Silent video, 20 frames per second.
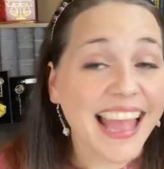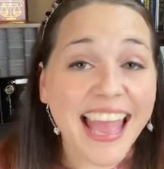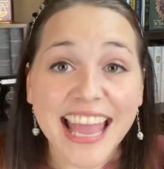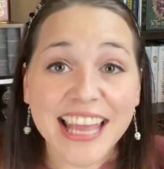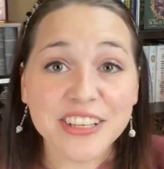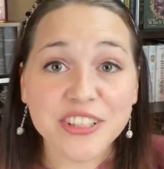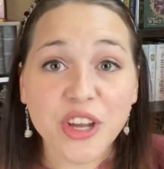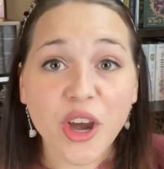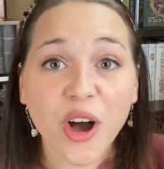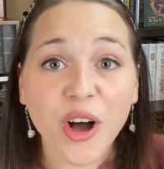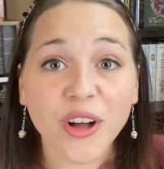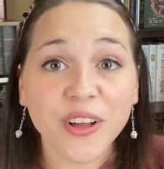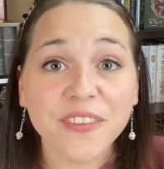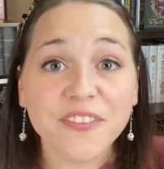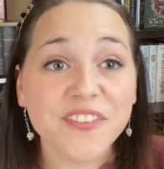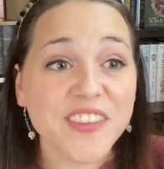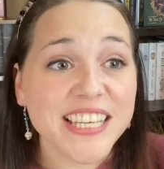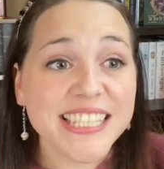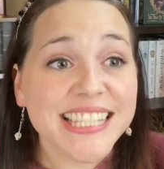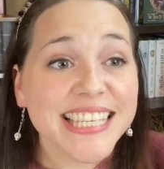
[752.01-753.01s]
And y'all,
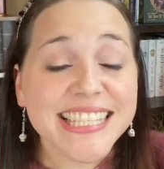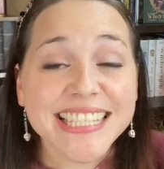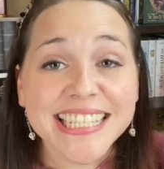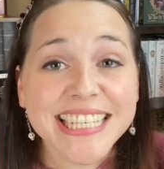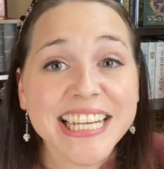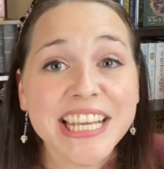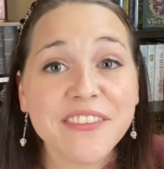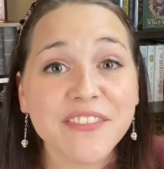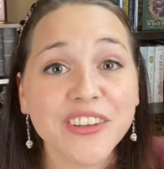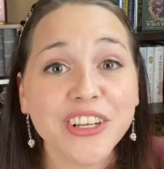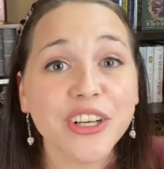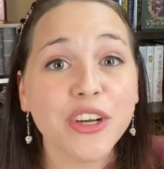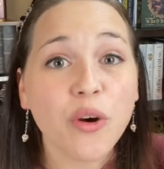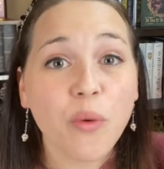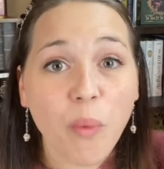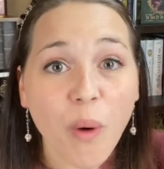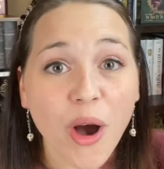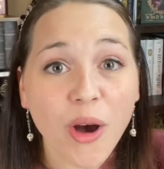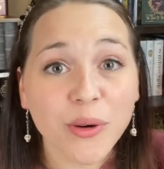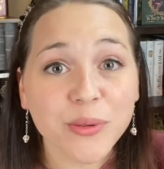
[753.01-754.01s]
this isn't even a
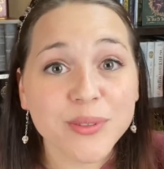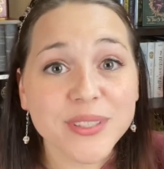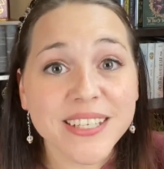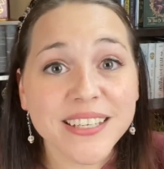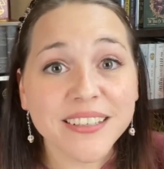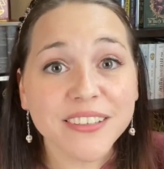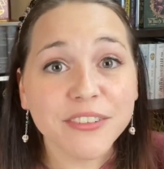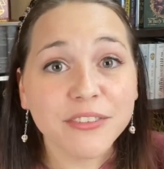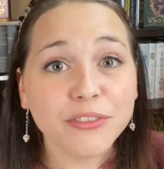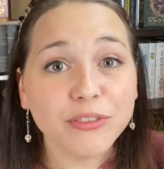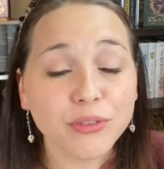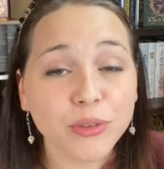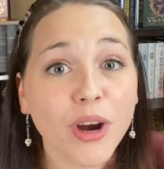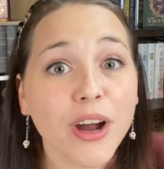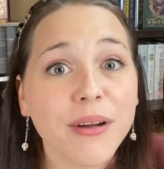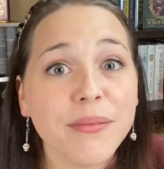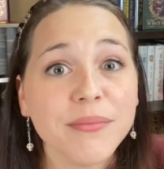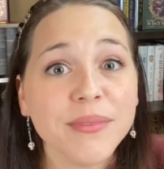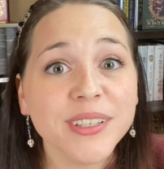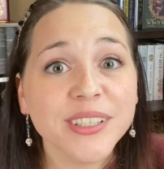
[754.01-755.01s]
quote
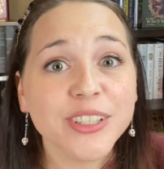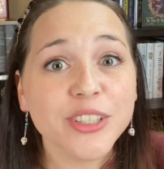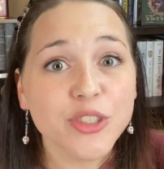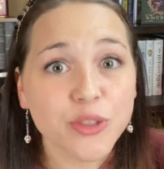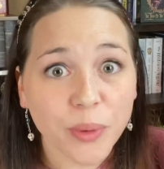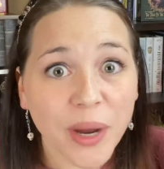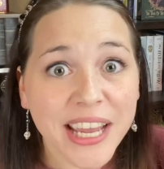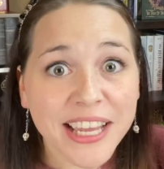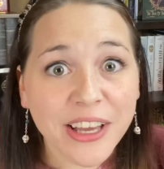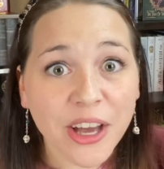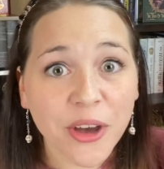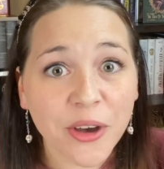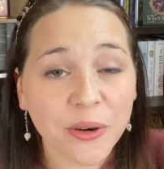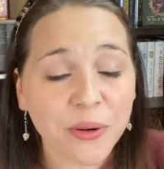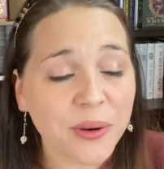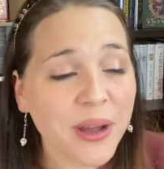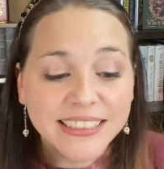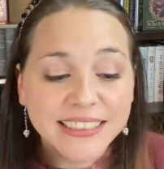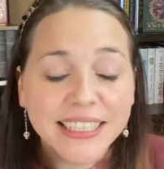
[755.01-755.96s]
from Draco.